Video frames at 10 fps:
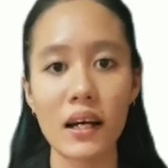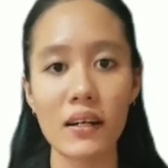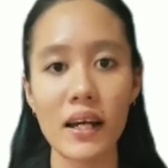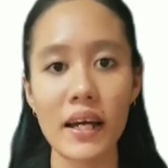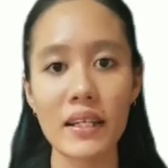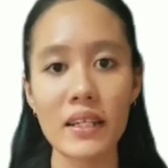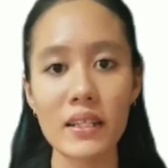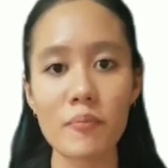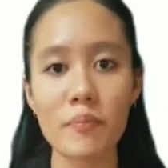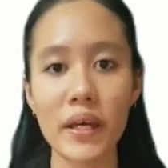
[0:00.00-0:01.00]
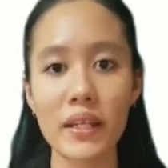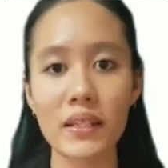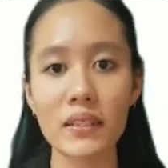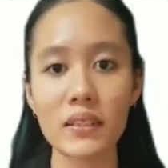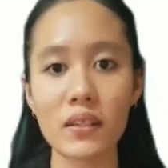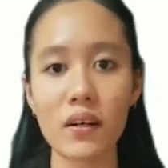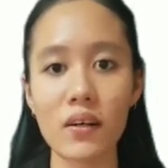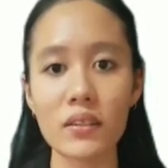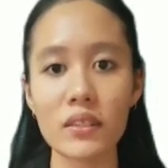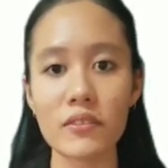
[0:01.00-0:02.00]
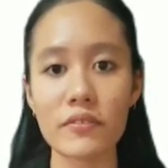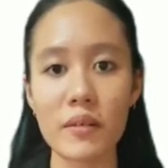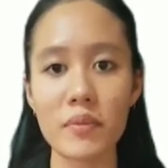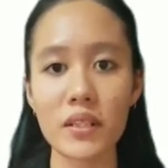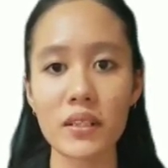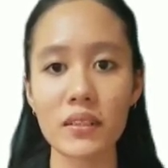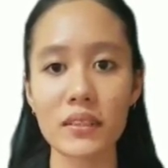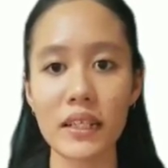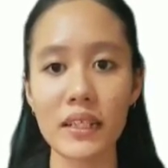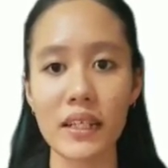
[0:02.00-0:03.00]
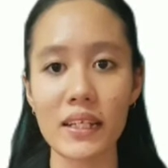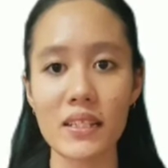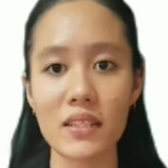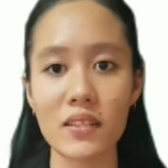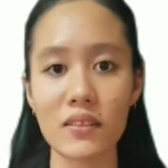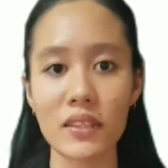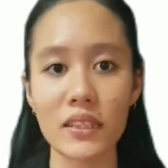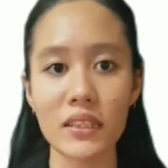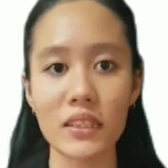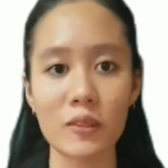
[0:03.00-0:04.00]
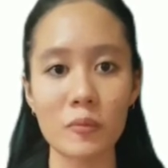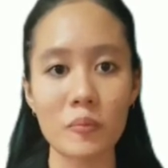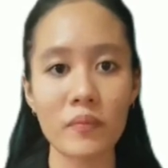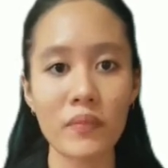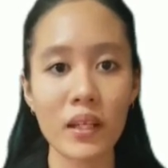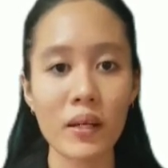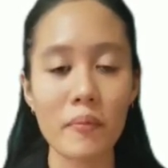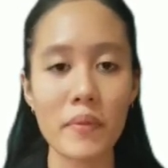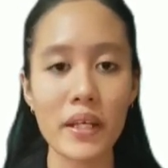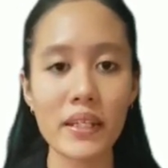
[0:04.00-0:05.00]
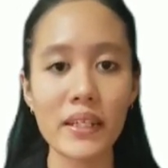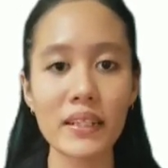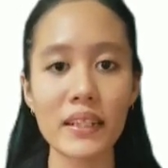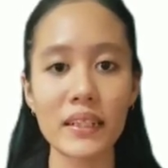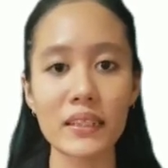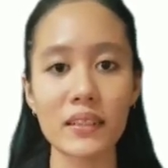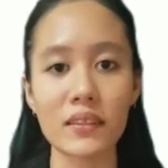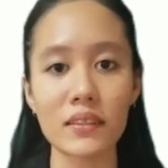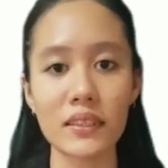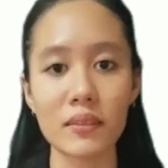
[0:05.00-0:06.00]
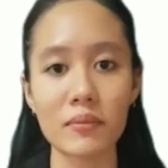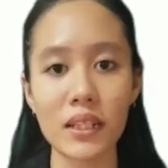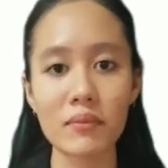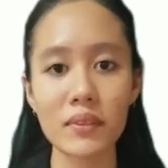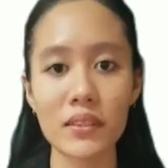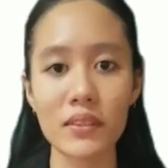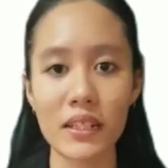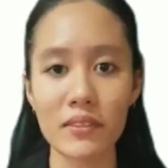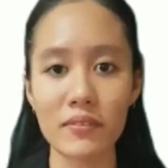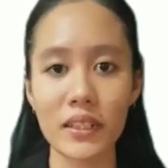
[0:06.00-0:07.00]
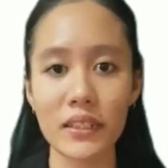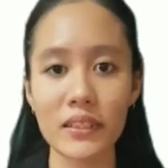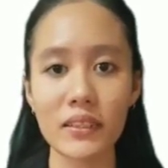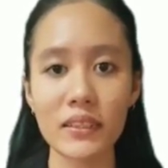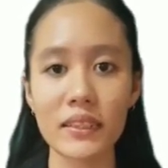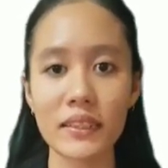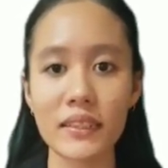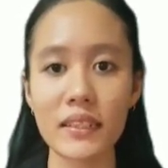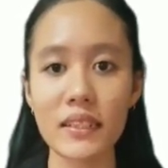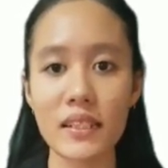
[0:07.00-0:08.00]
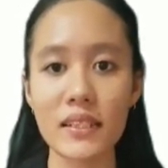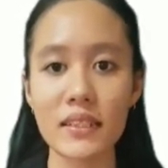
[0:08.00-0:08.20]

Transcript: are highly dependent on the fiber content and its orientation. Bending test, or sometimes known as flexural testing,